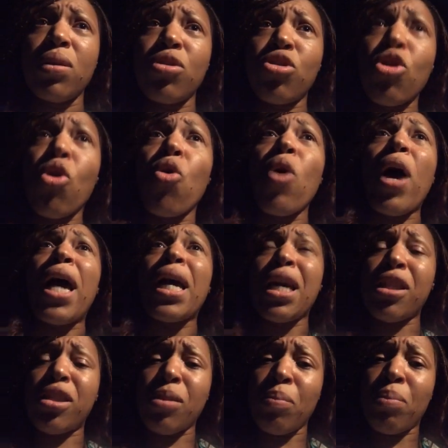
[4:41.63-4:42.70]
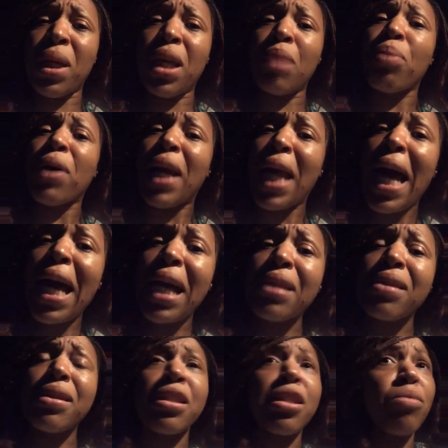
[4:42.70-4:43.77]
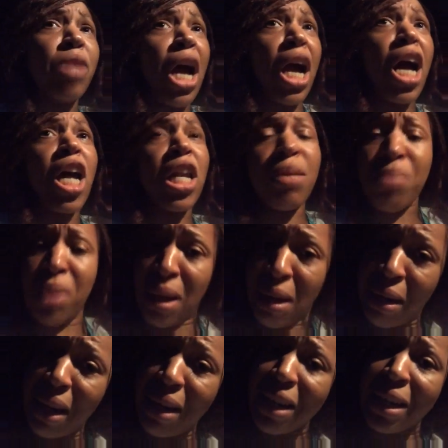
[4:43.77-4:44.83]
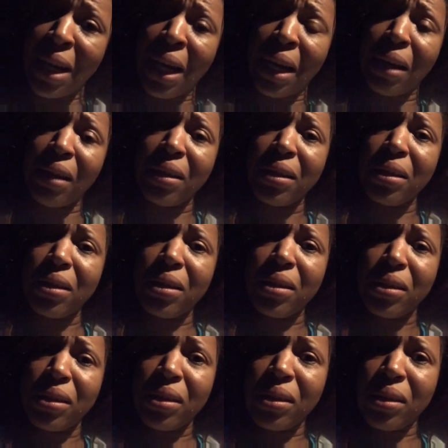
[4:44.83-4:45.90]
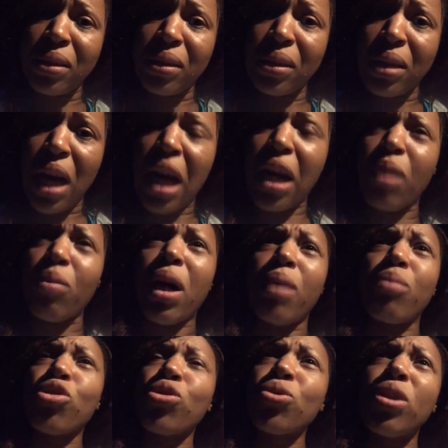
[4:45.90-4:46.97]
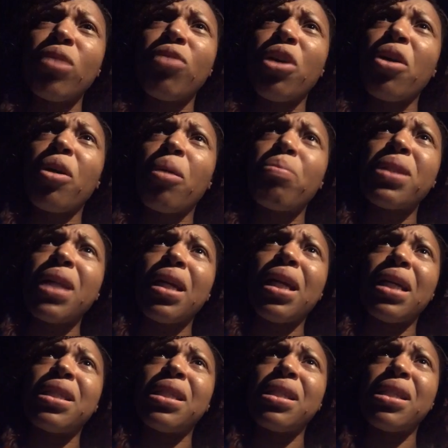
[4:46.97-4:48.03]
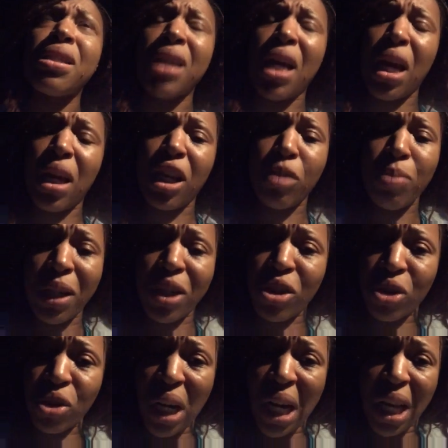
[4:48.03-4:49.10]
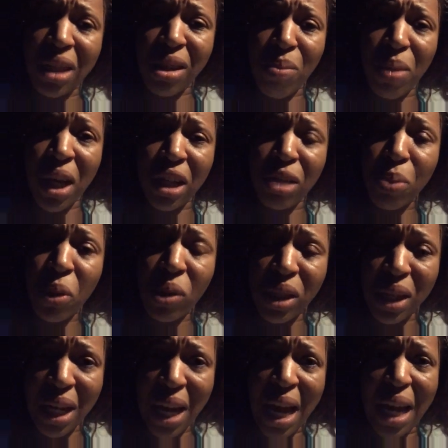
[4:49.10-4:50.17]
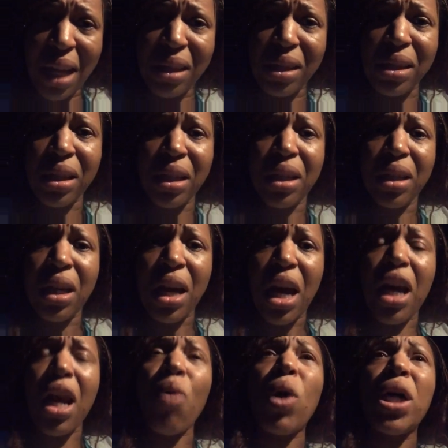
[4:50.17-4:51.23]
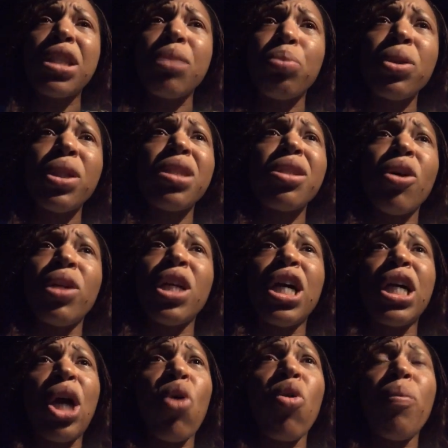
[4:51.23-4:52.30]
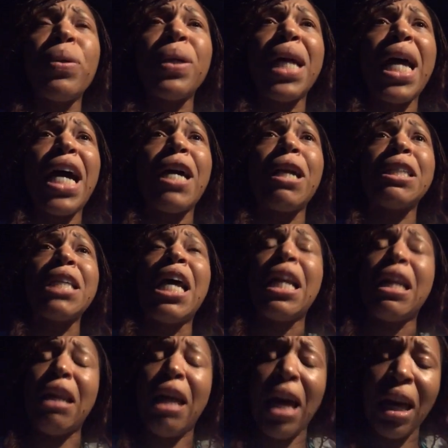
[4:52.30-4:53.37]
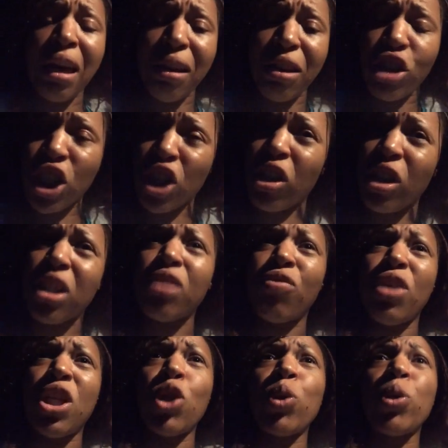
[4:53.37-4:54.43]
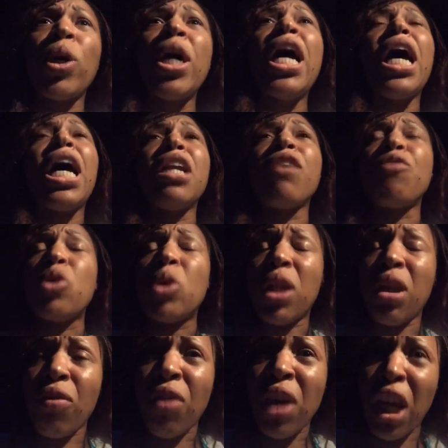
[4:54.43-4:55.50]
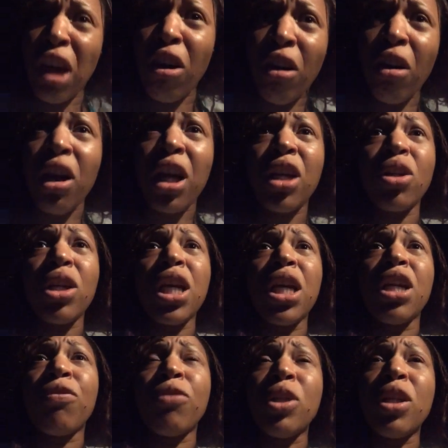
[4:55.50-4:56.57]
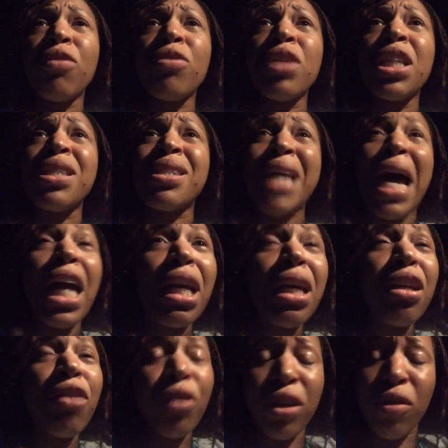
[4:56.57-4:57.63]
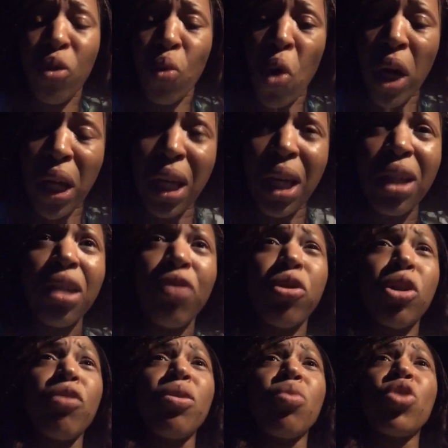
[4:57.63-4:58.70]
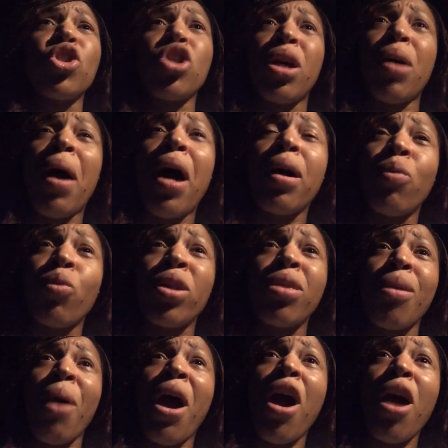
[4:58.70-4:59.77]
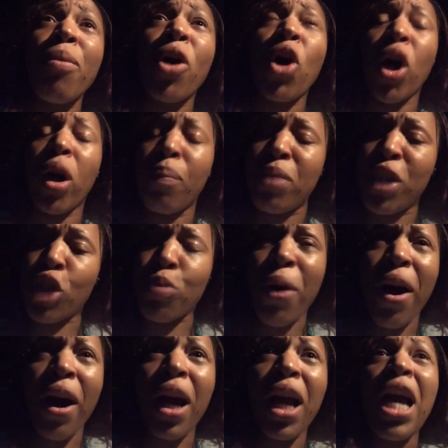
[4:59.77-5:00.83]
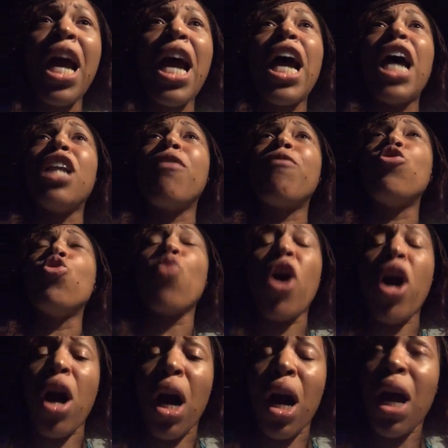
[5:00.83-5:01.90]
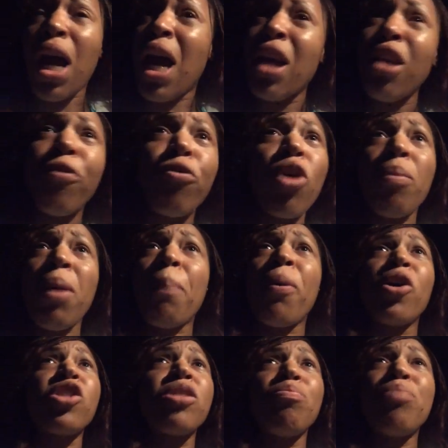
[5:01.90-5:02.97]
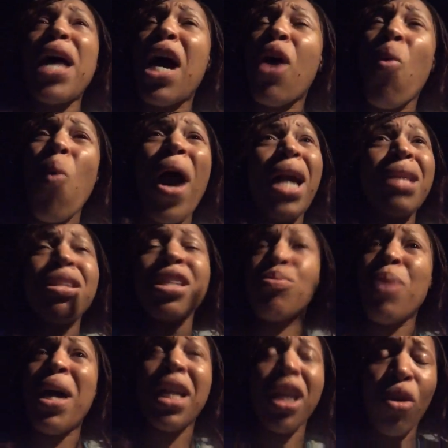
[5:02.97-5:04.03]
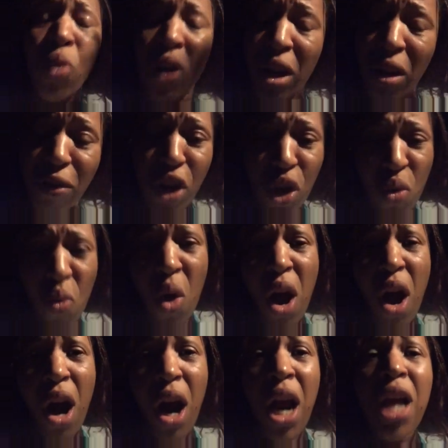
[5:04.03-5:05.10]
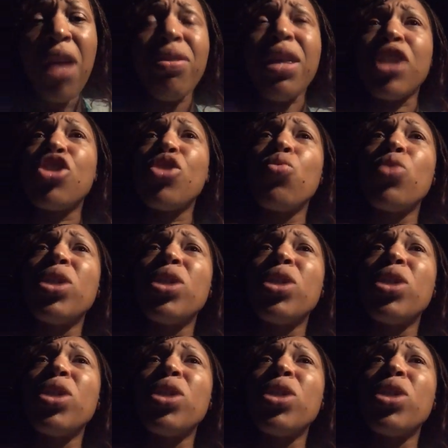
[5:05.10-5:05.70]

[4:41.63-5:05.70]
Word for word: so i guess being polite is not calling me a nigger then I am I'm truly very upset that in this day and age my children had to be exposed to that. And I want to put this out there and I hope you guys like and share this video. And if you live here in, in if you live in Zion, if you live in Waukegan, if you live in Winter in Winthrop Harbor or in Beach Park, and if you are any former person, black, white, Hispanic, whatever you are, that you